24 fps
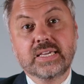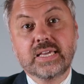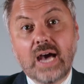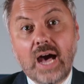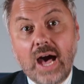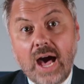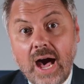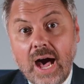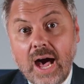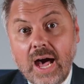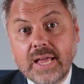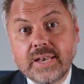
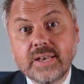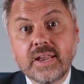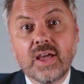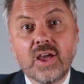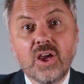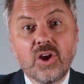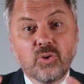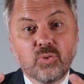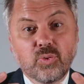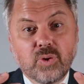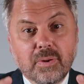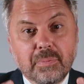God
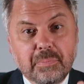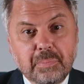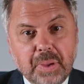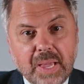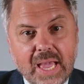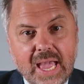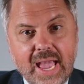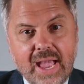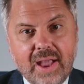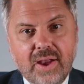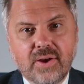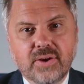
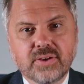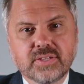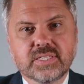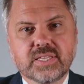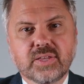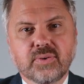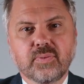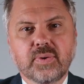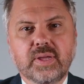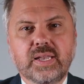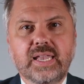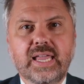repairs
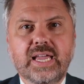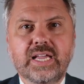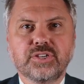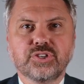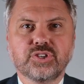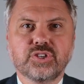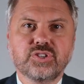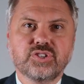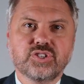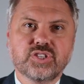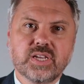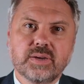the
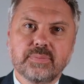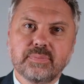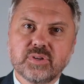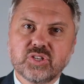relationship